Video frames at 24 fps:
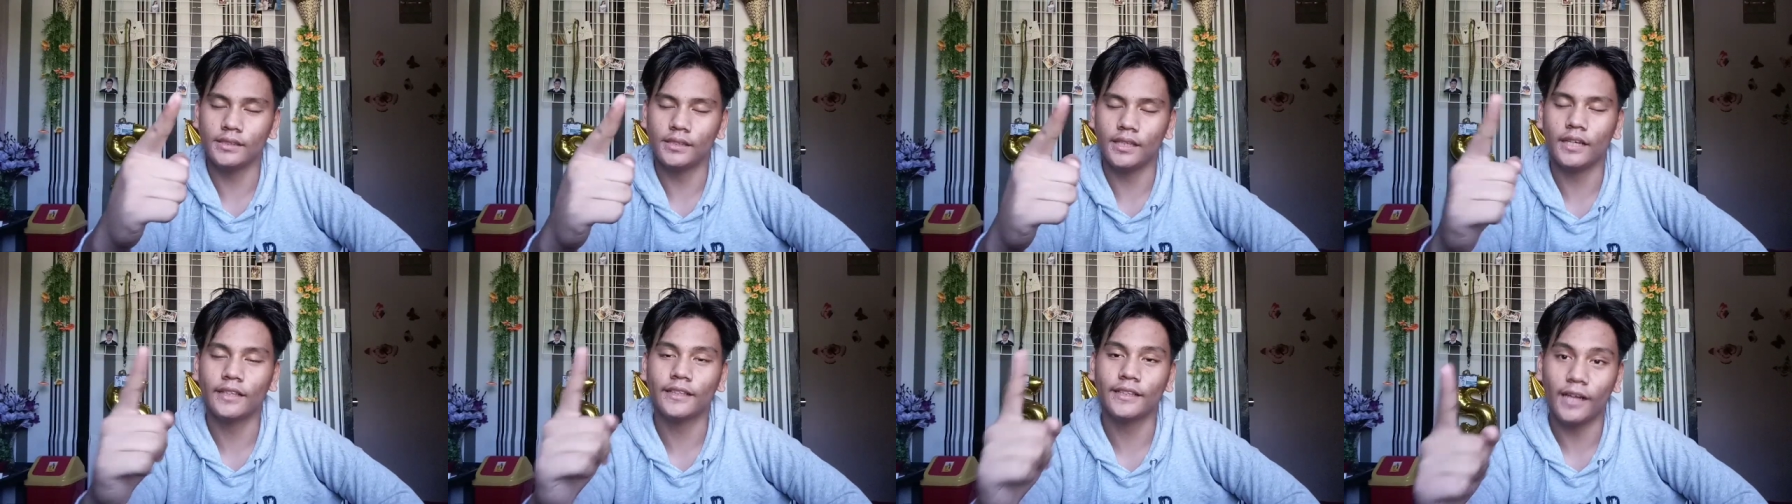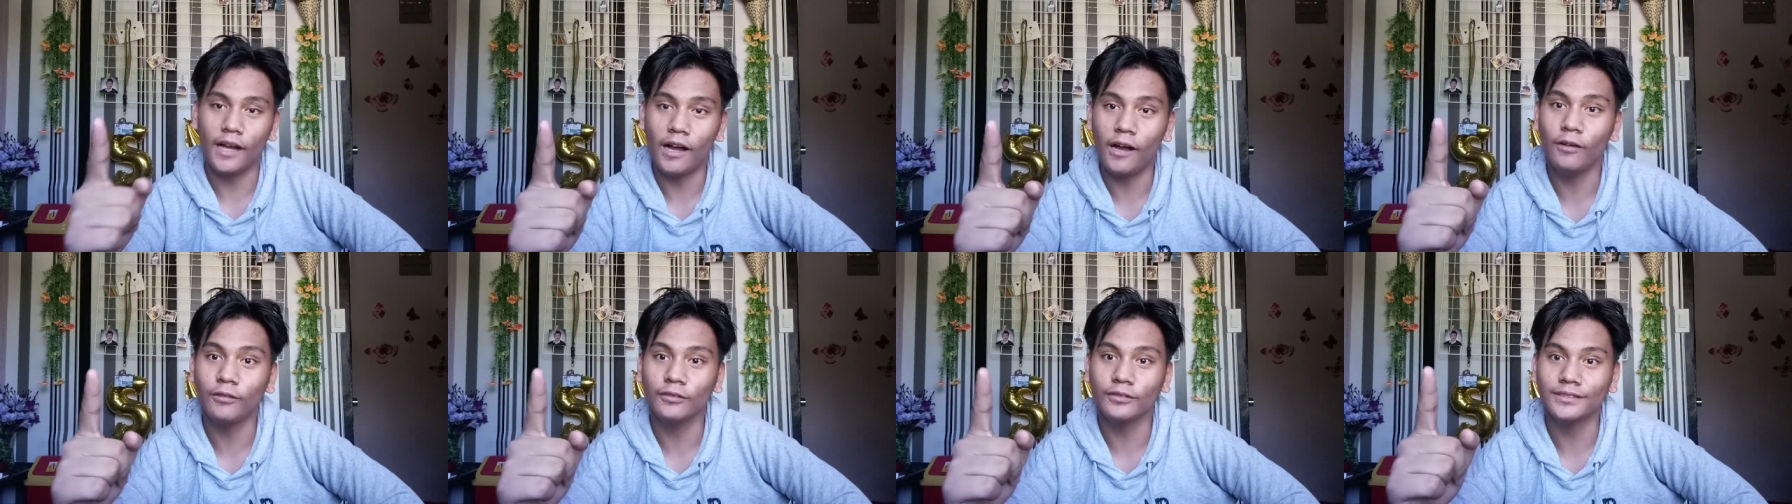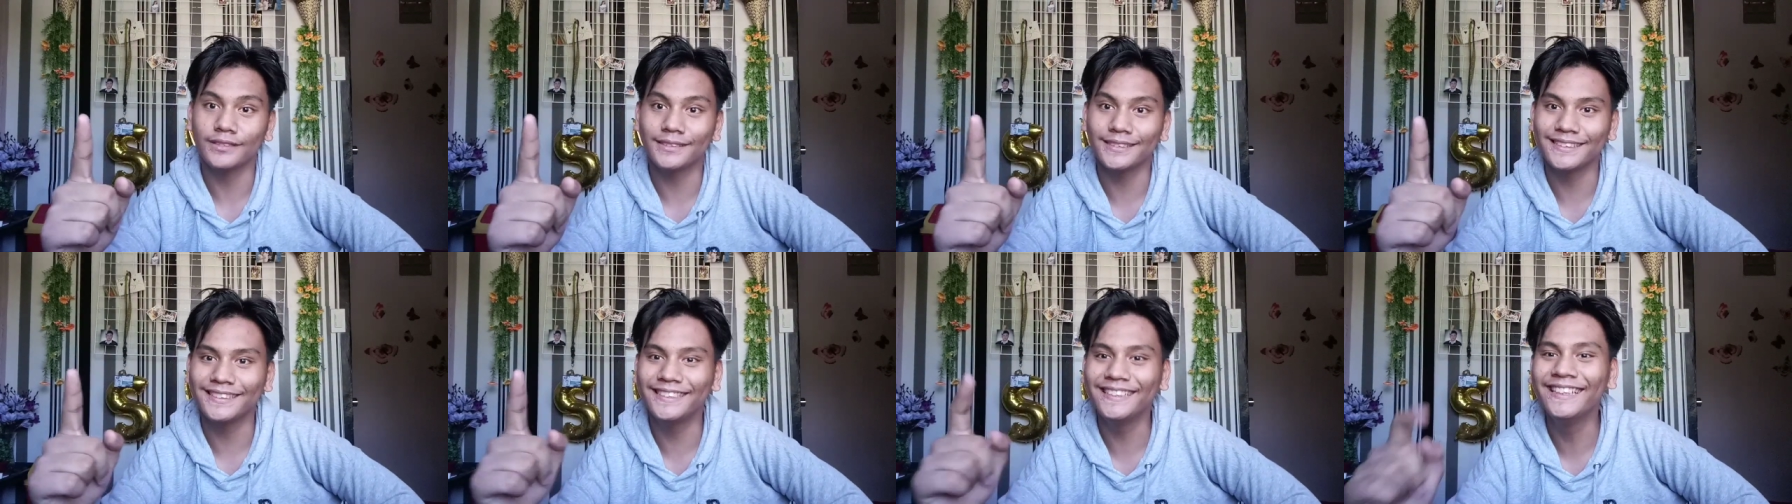
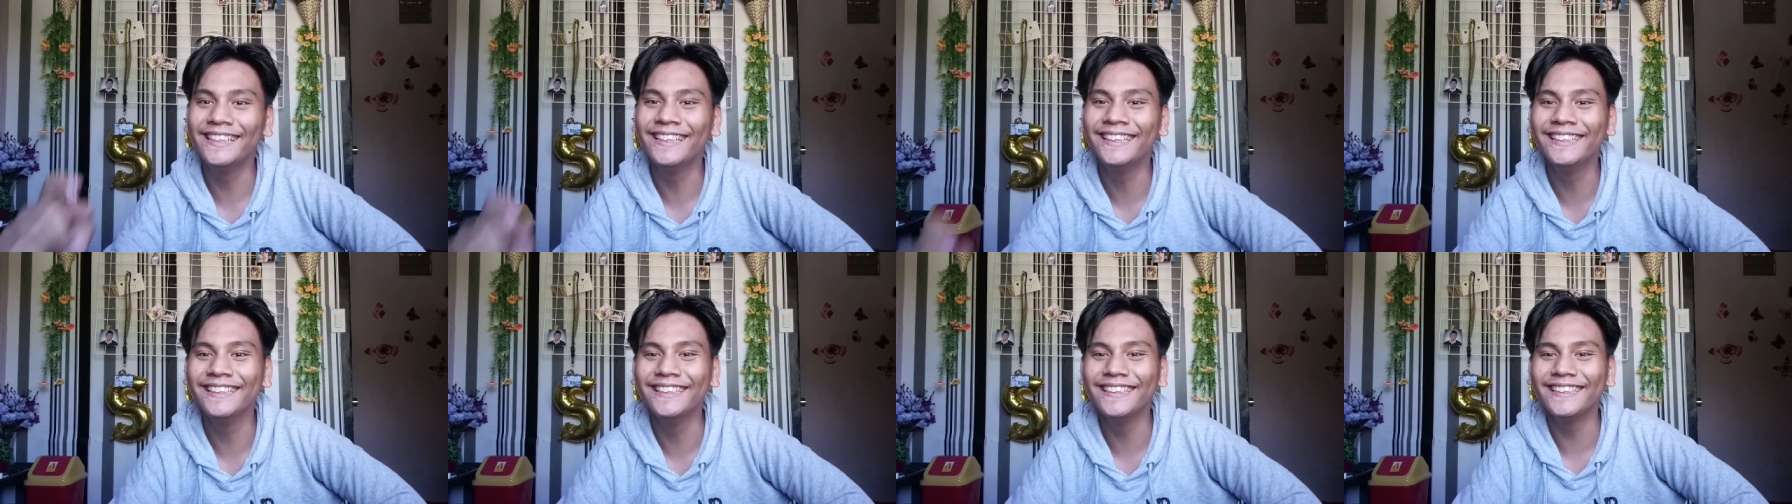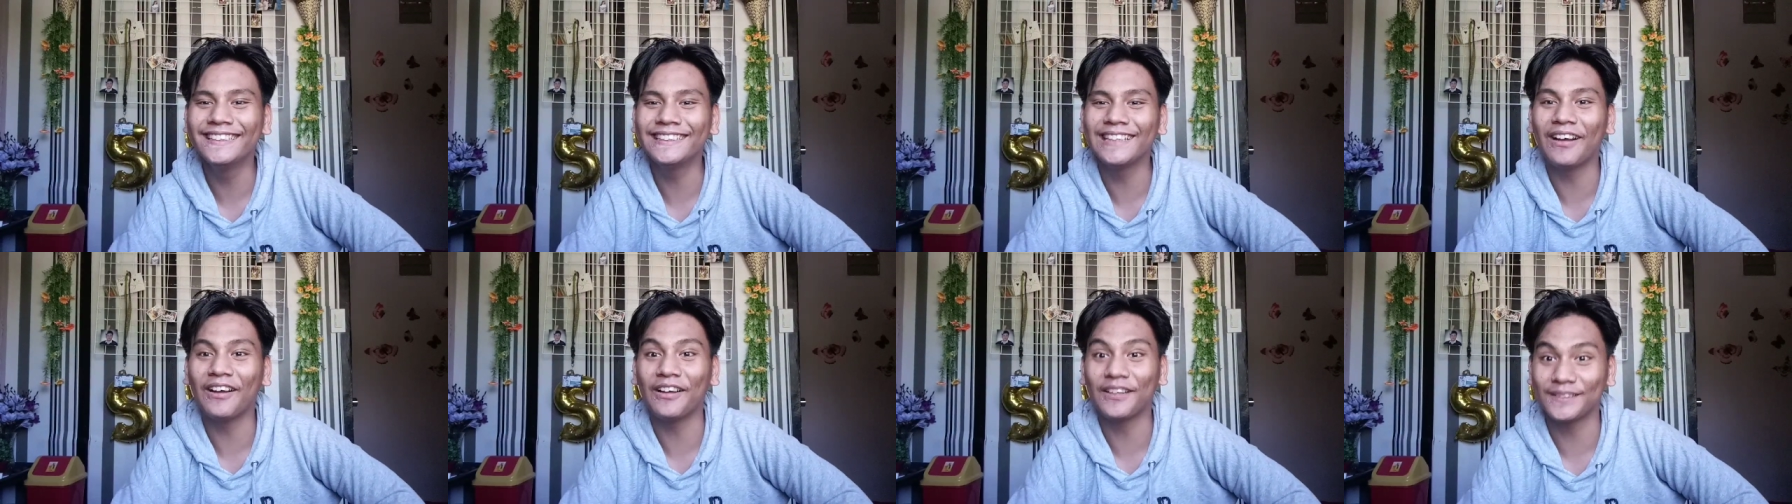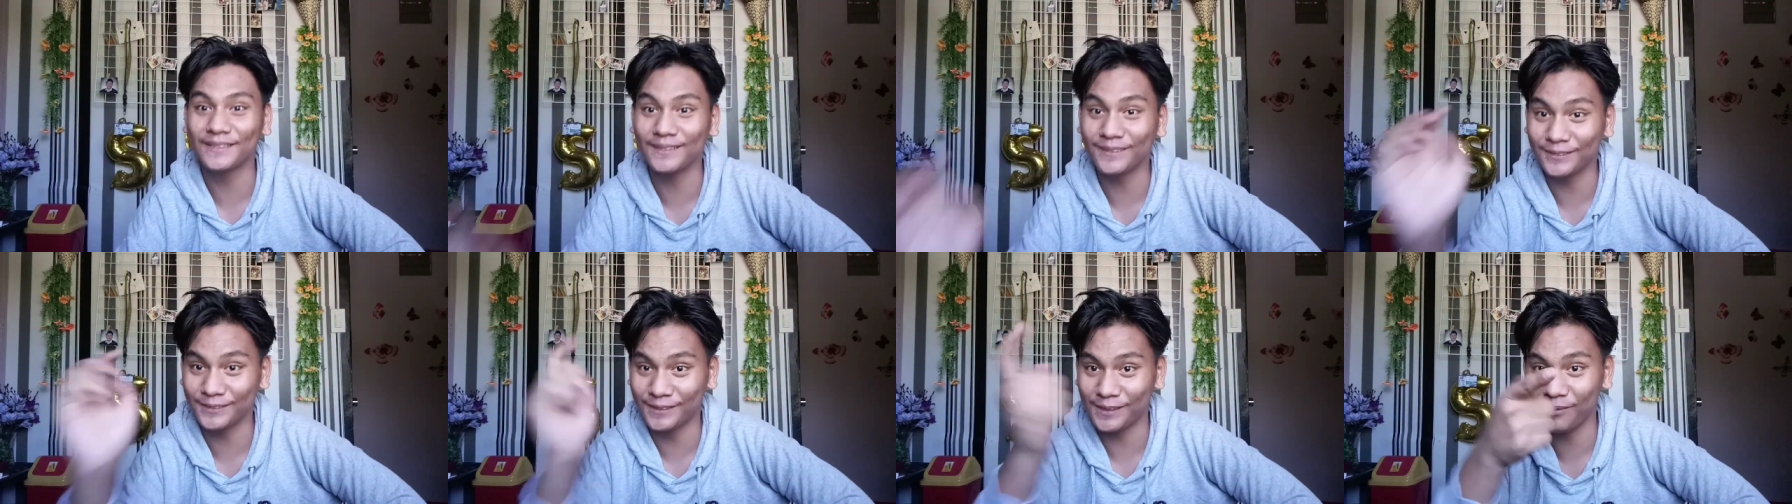accounts. Sa
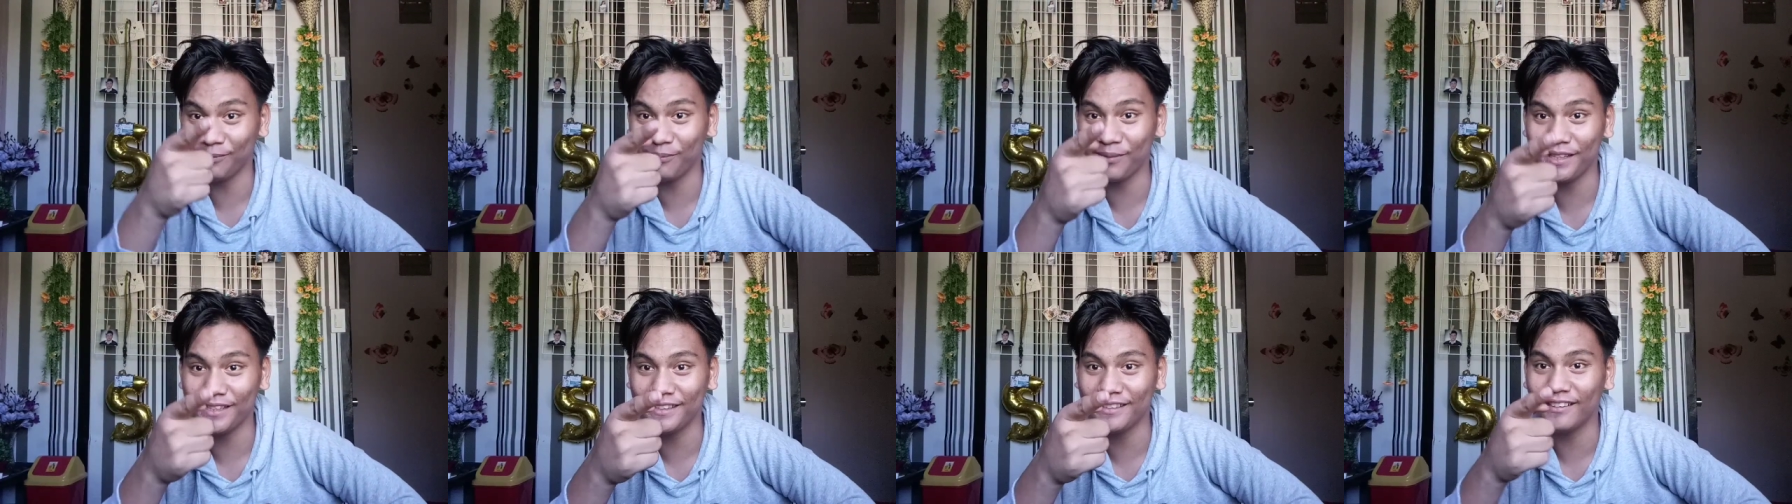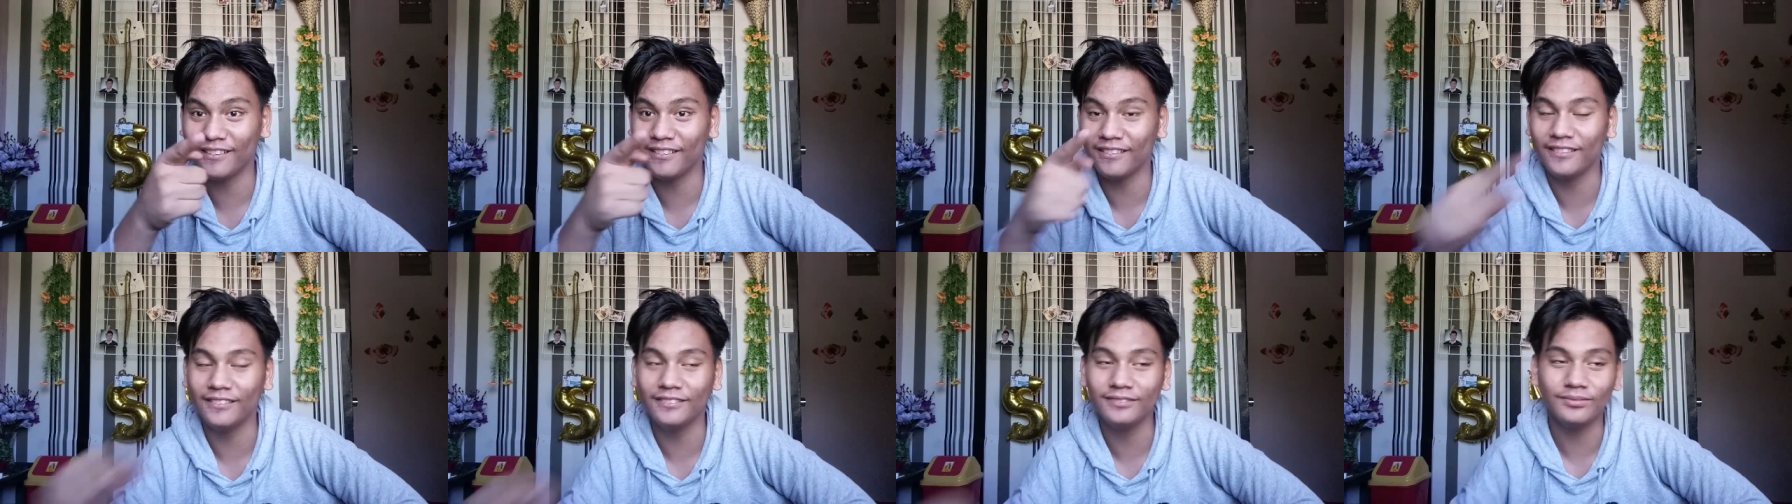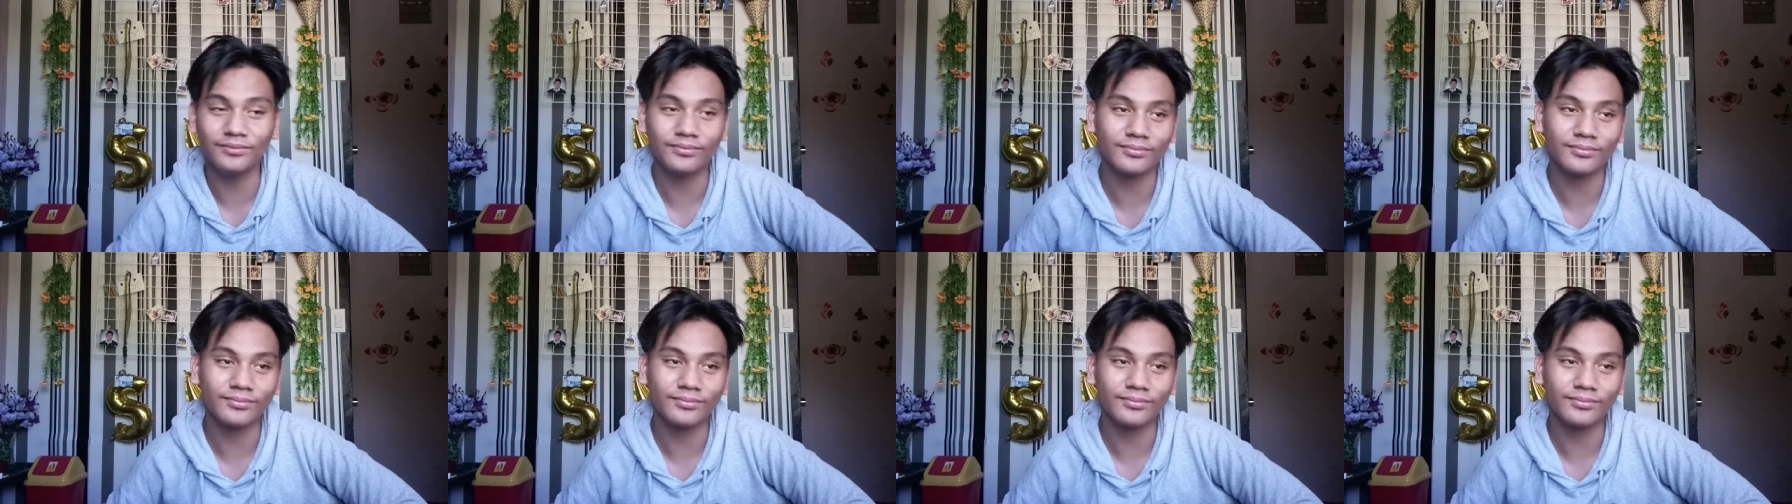social media ko,